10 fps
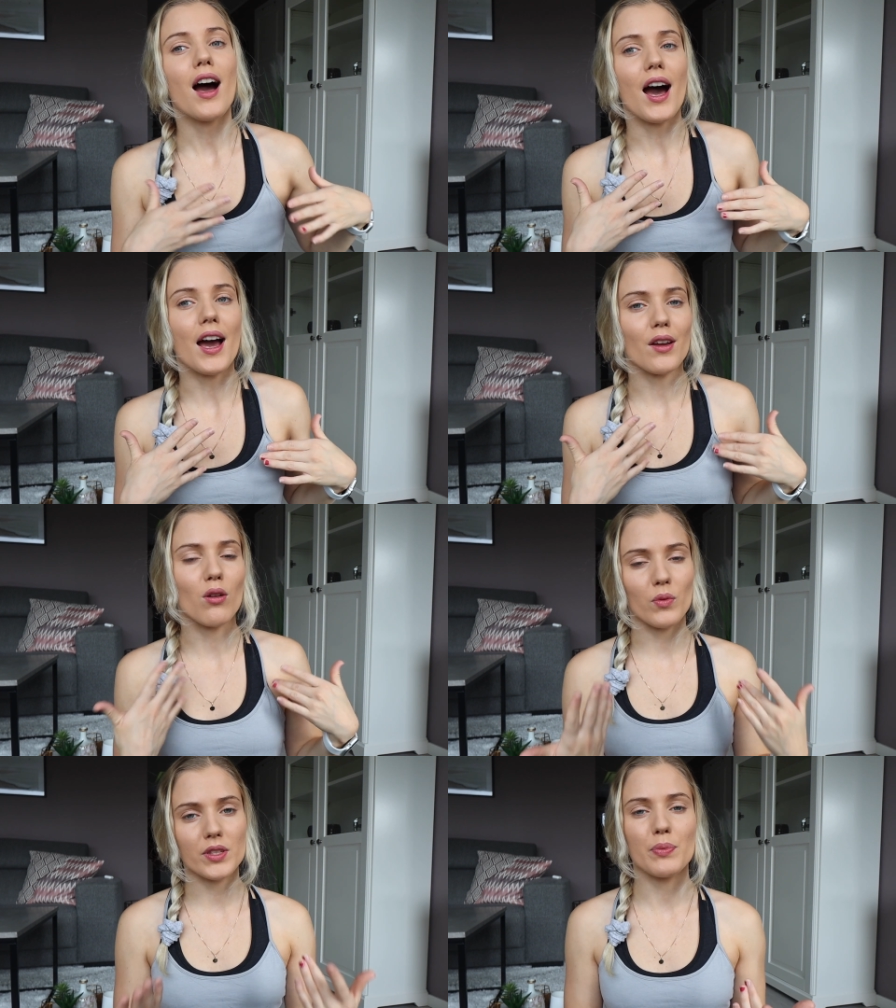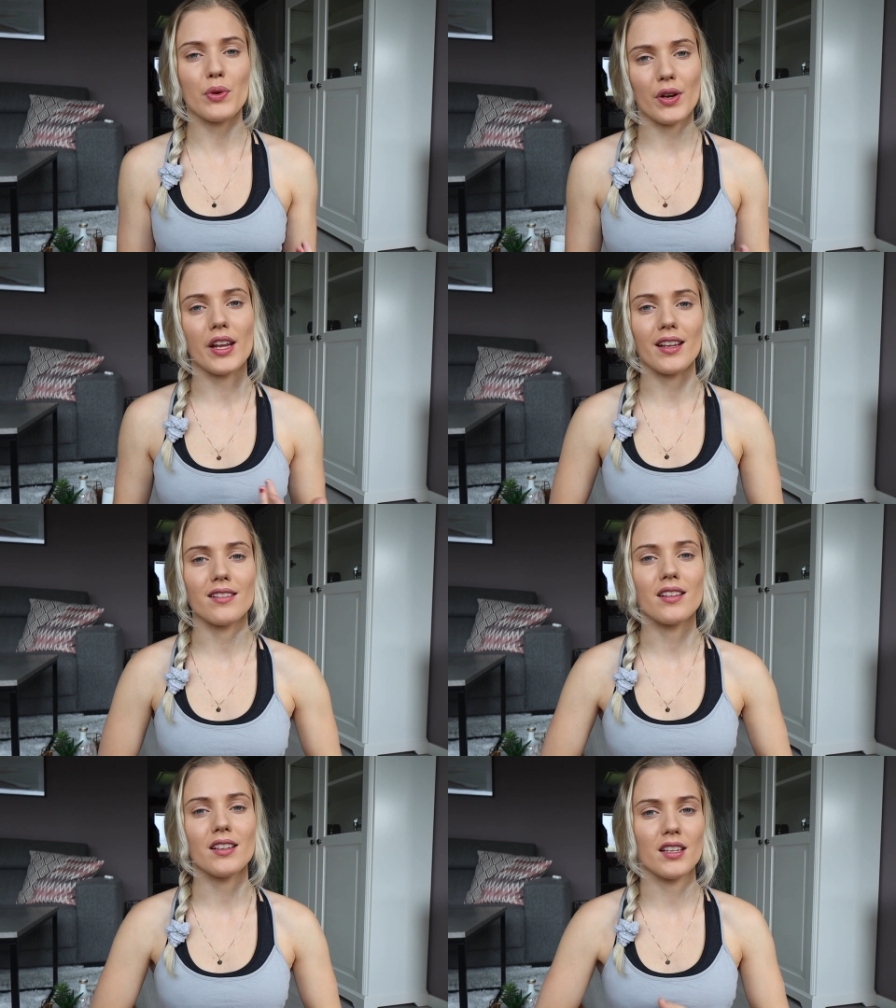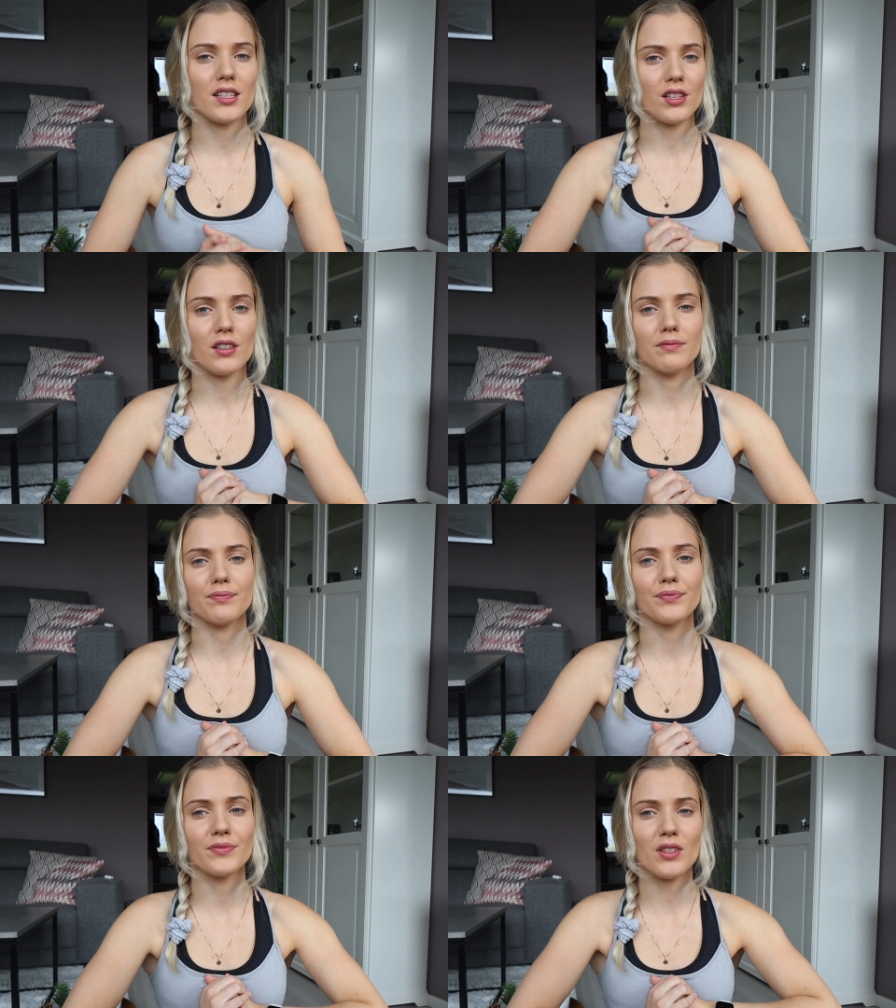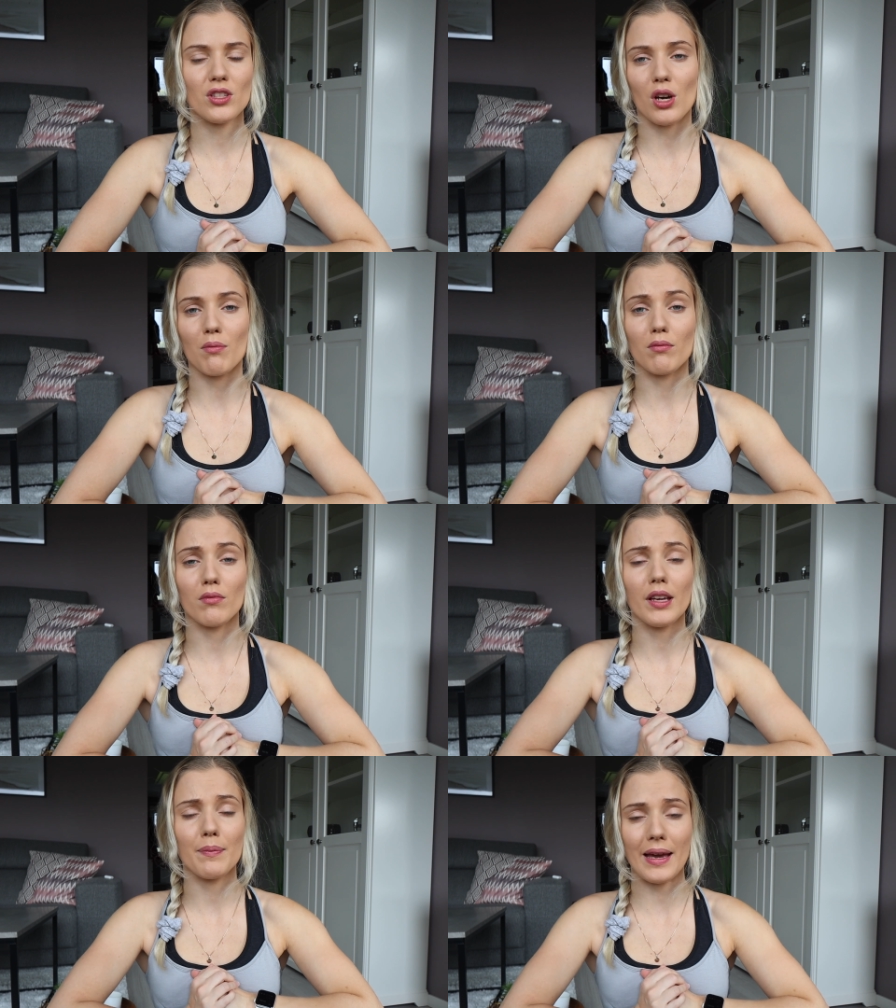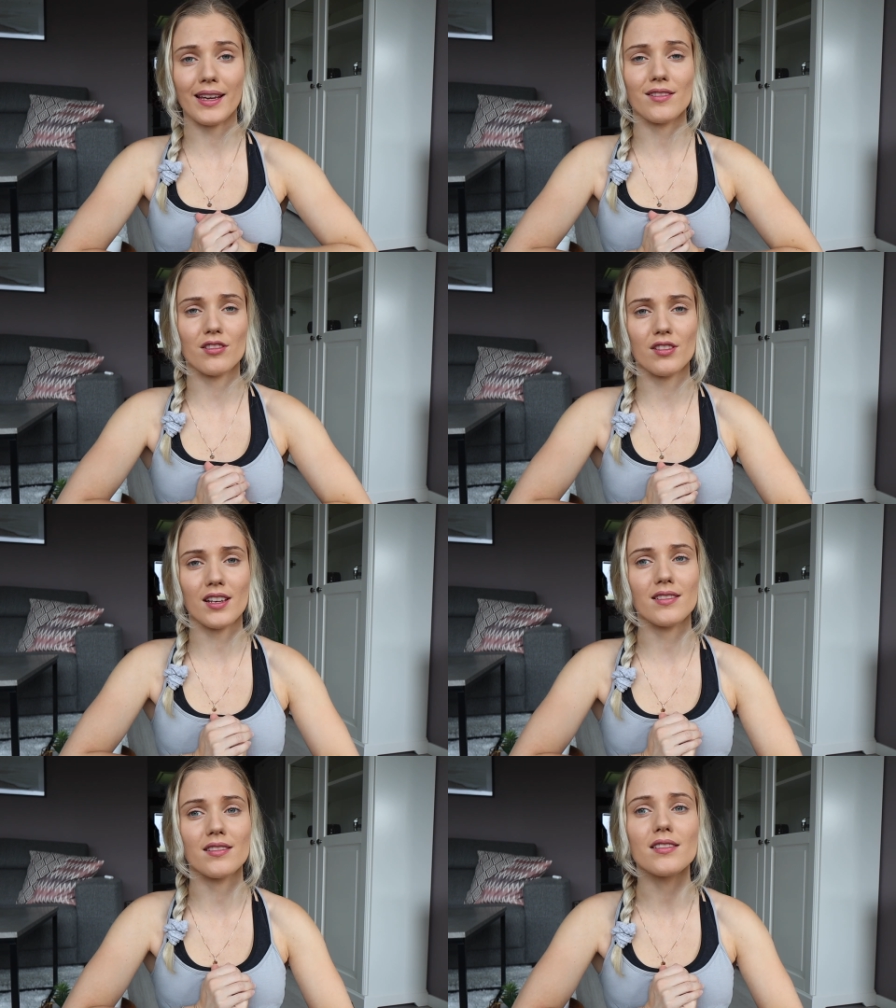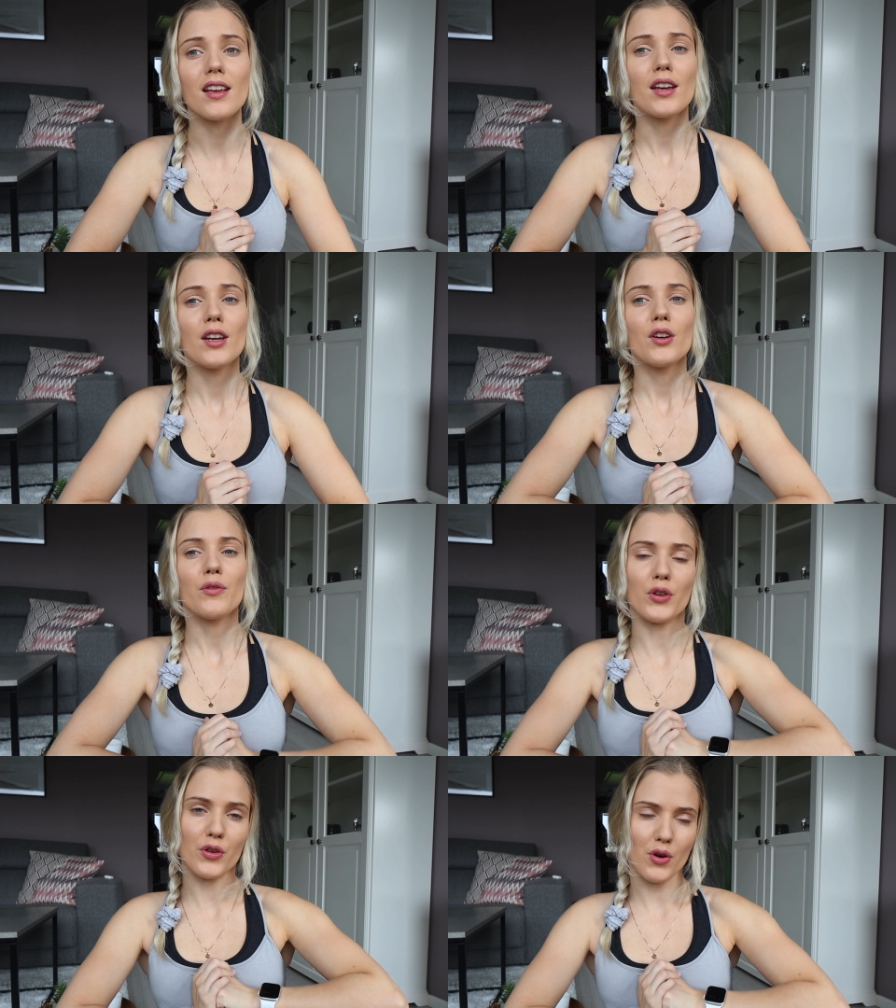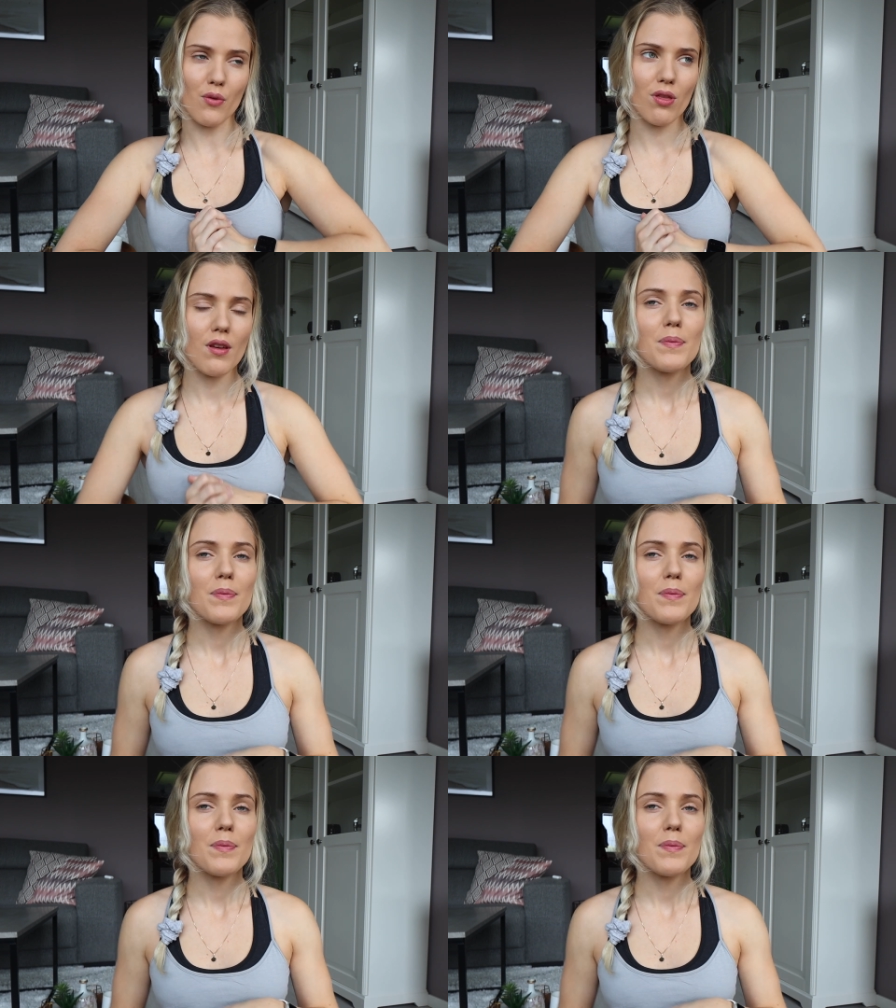I always put in um, some back exercises for growth.